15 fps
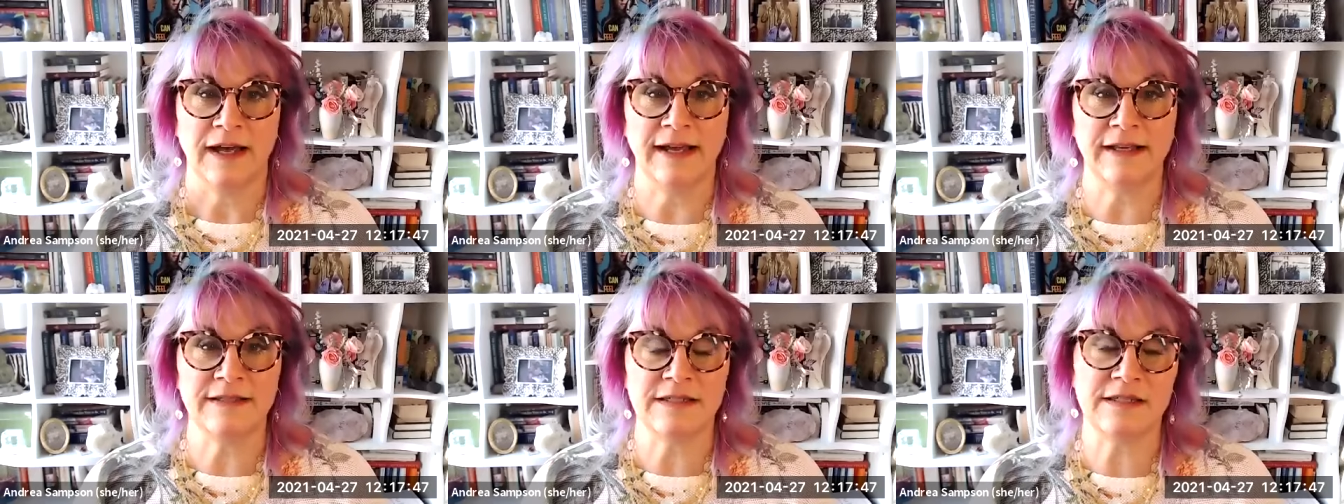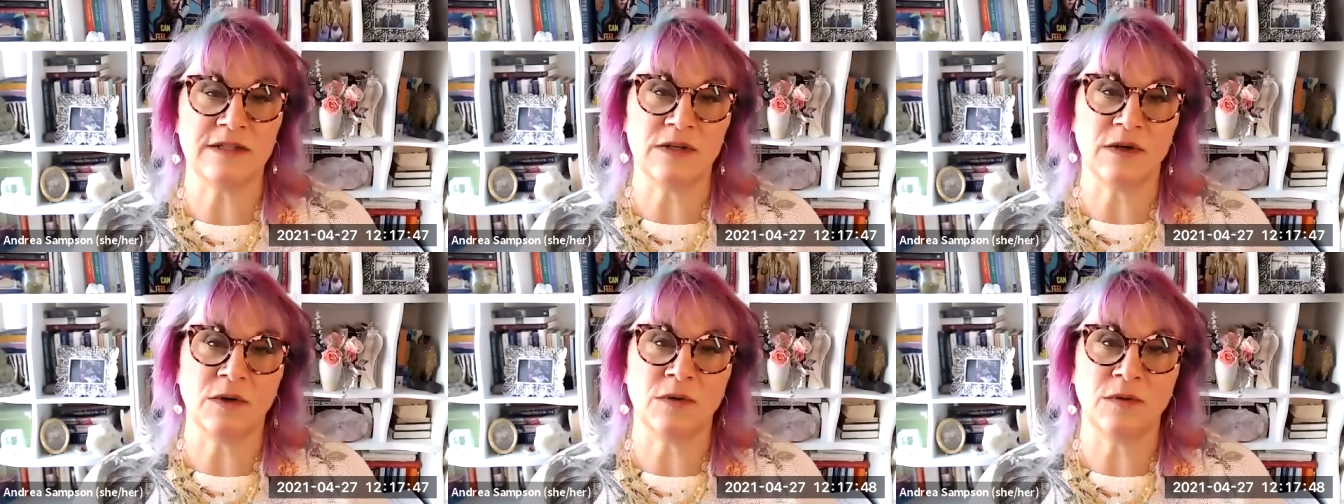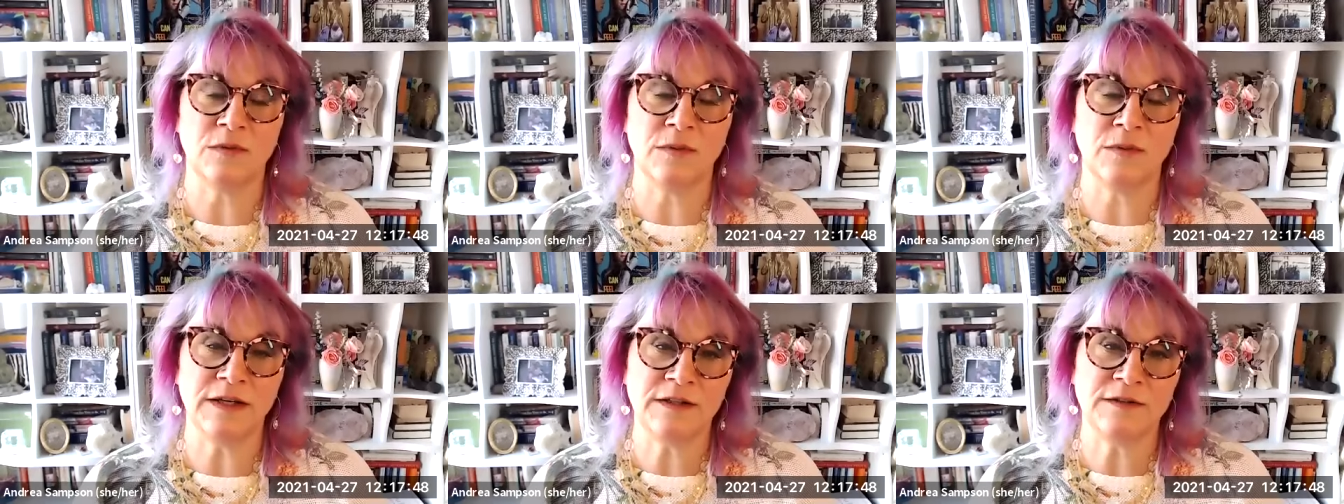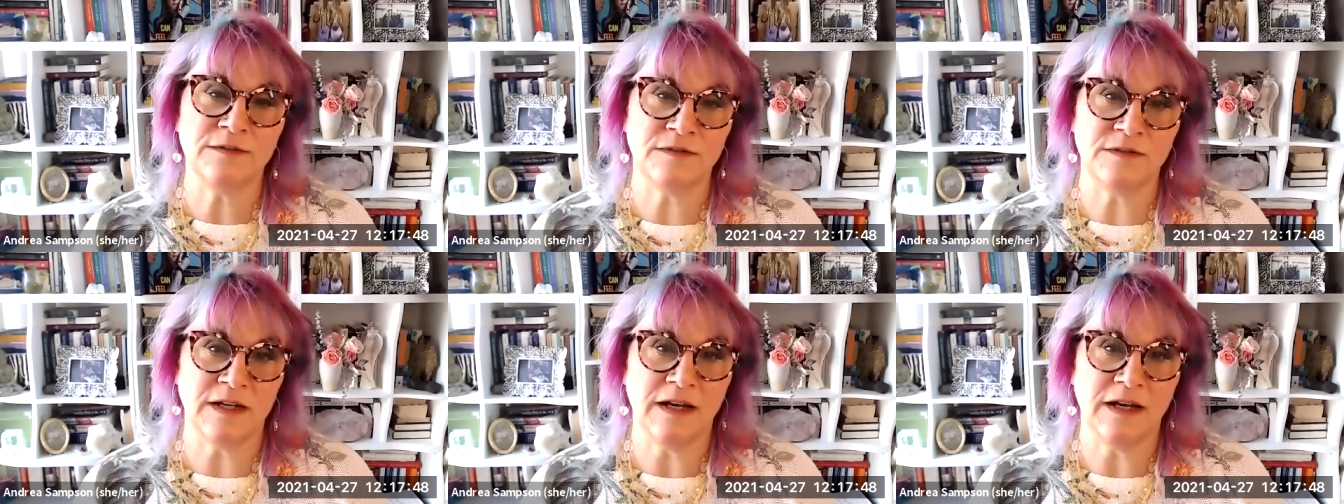And yes. so what
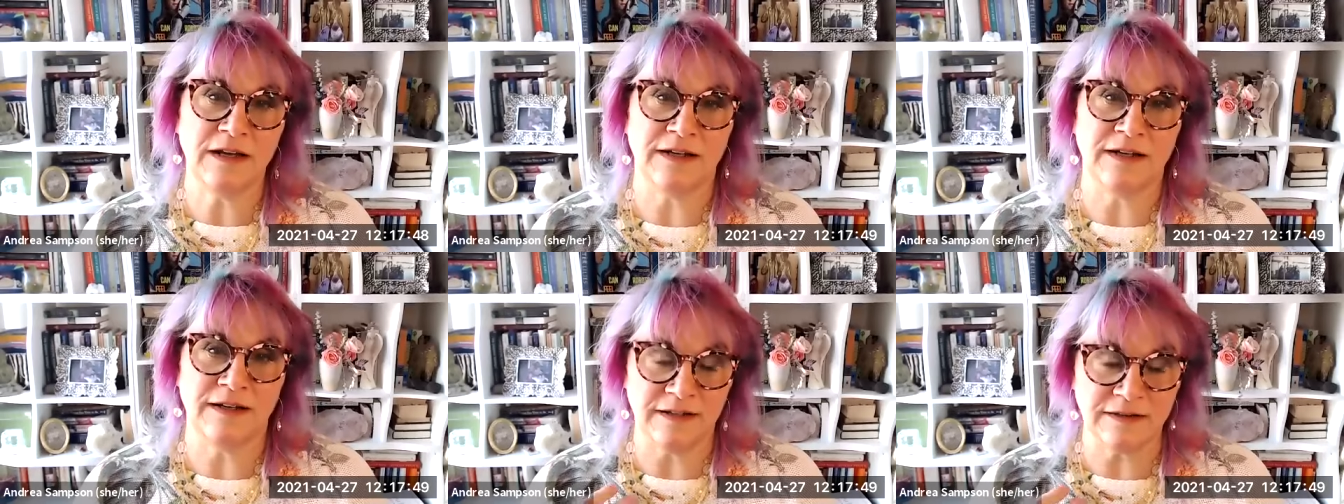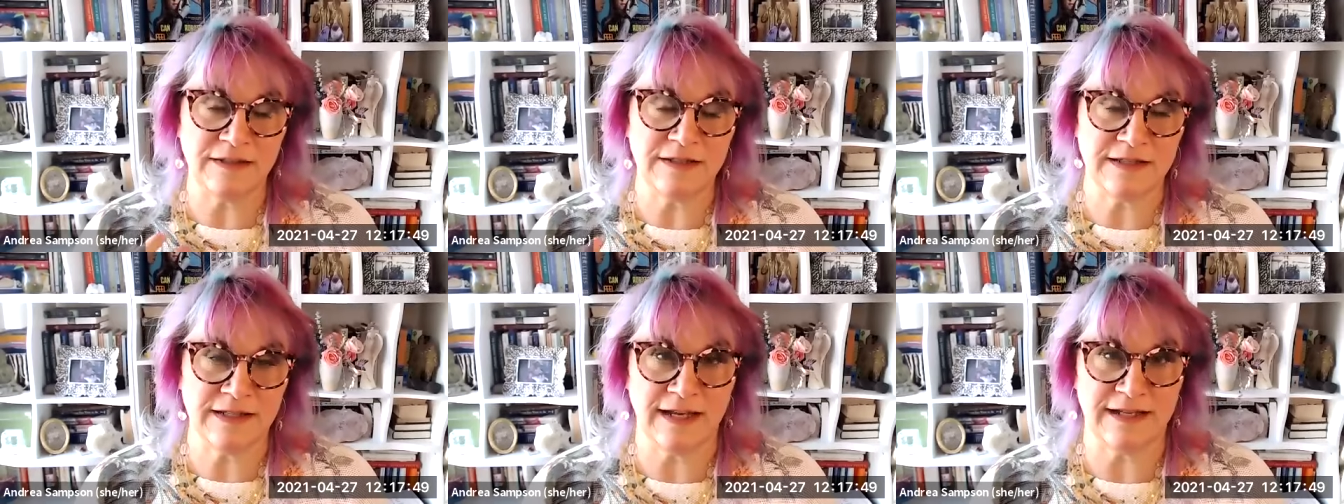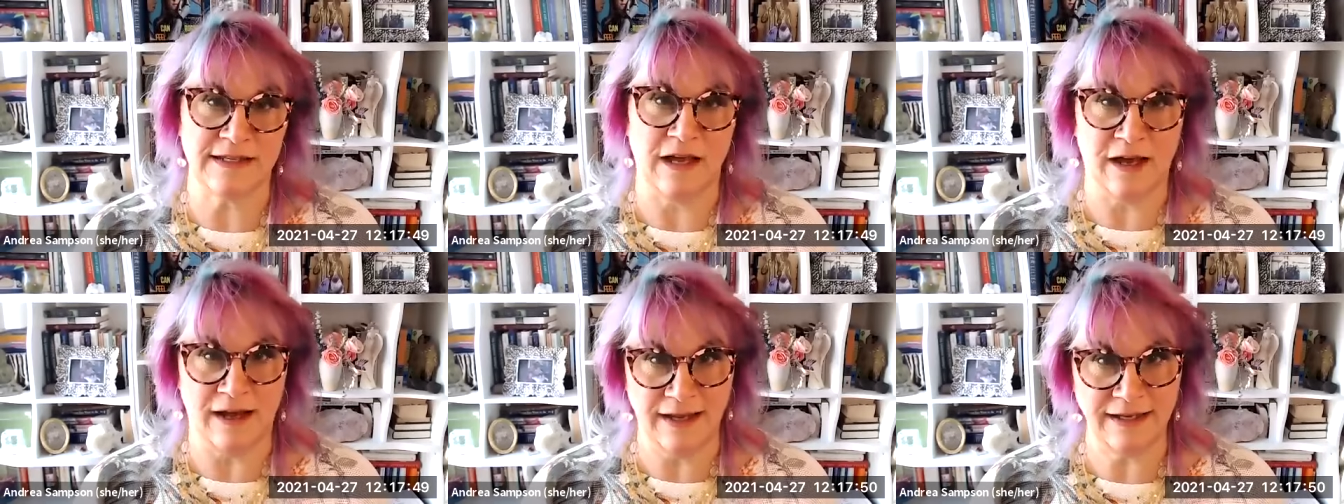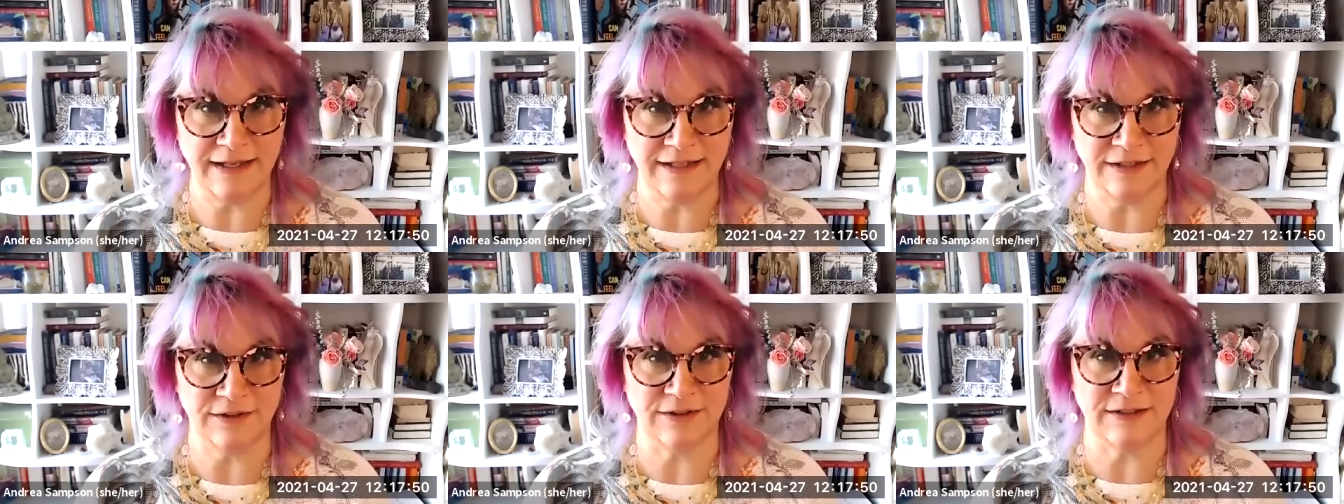you've done, at least as I
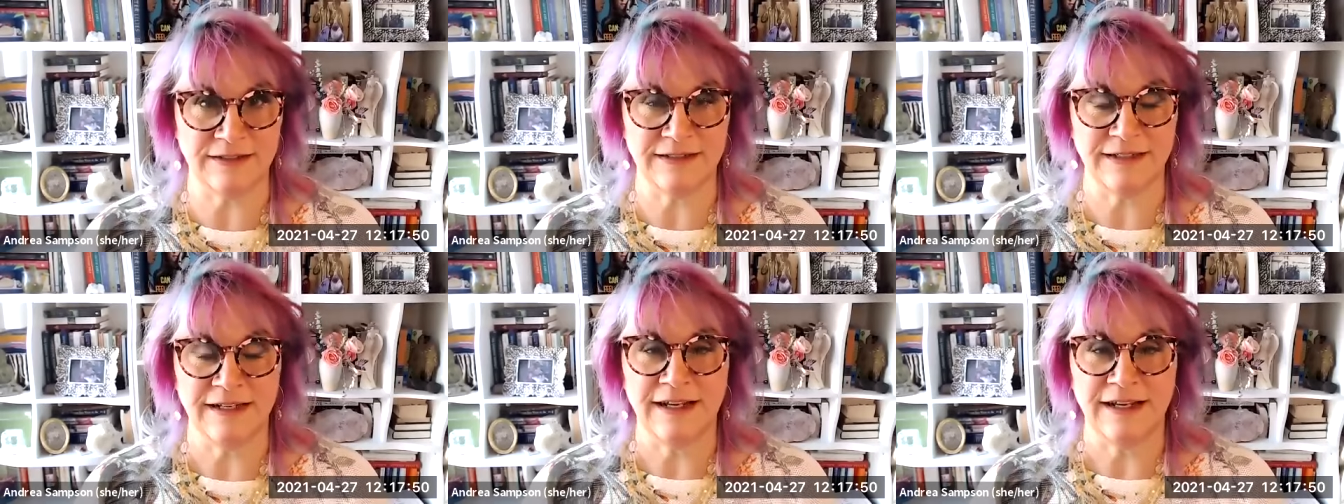hear it,